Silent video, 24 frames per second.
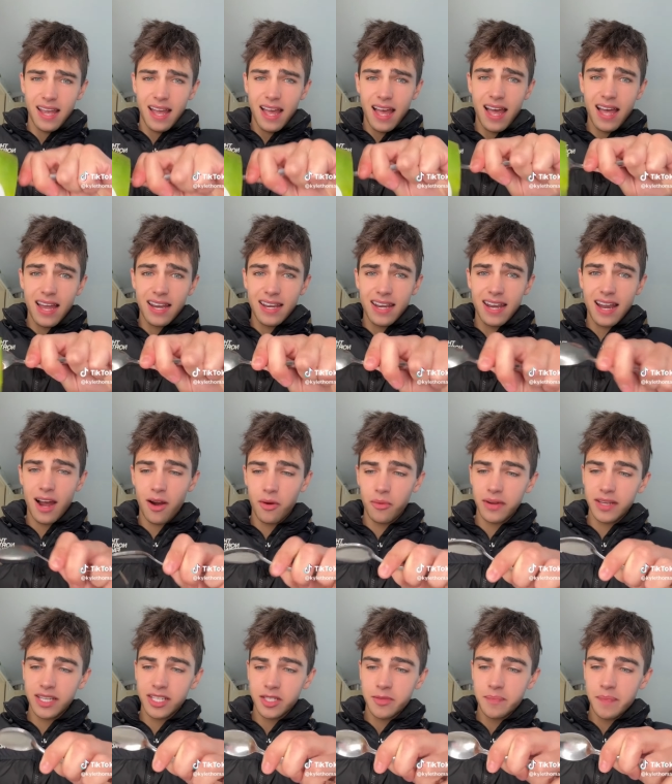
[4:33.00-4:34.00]
And now
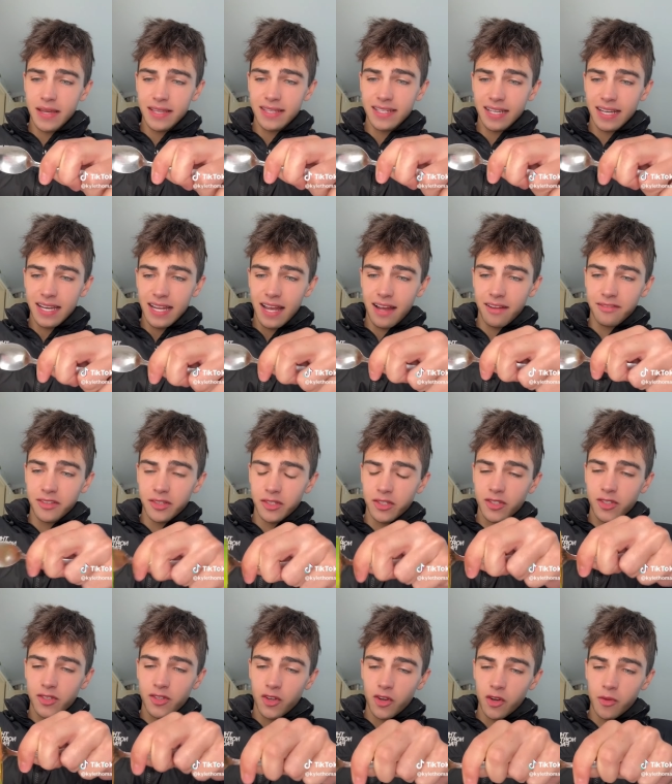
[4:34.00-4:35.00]
we just basically have to
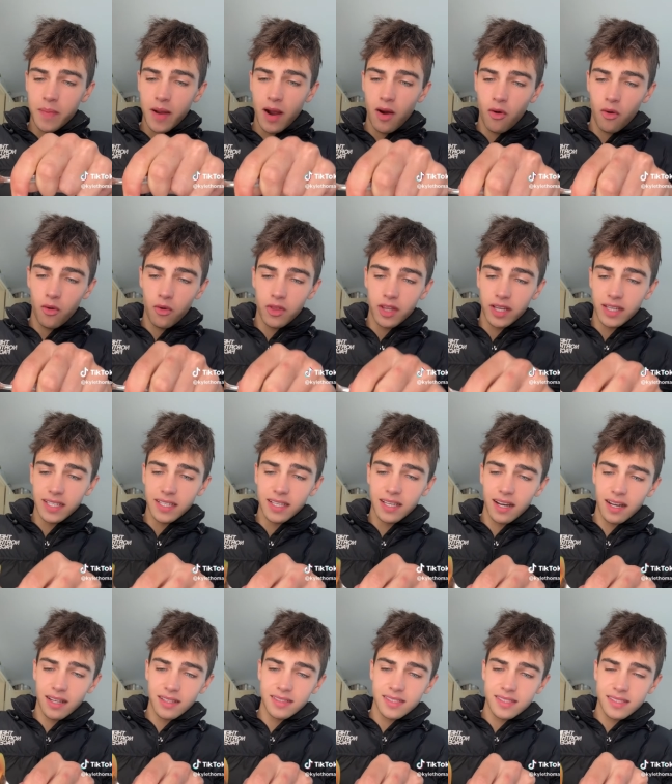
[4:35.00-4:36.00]
scoop out all the
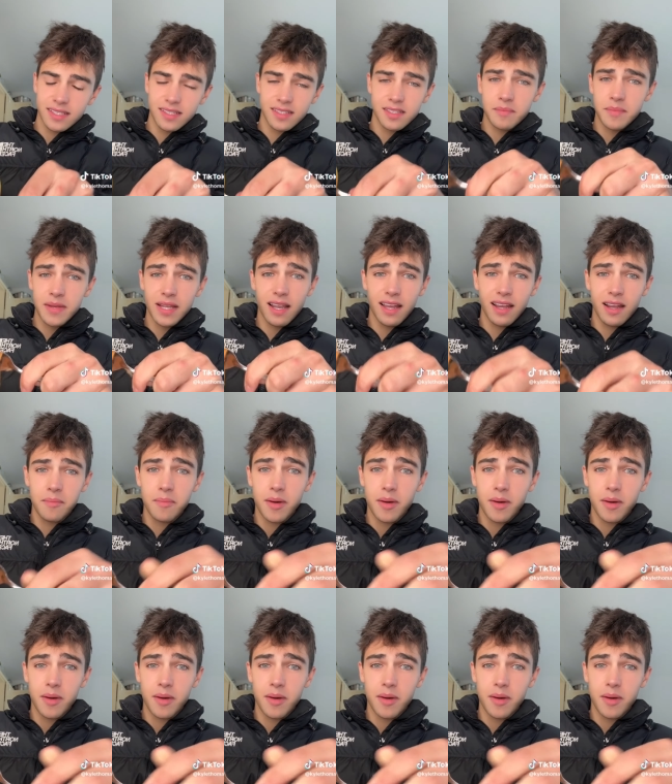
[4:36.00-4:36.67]
guts. It's a bit like a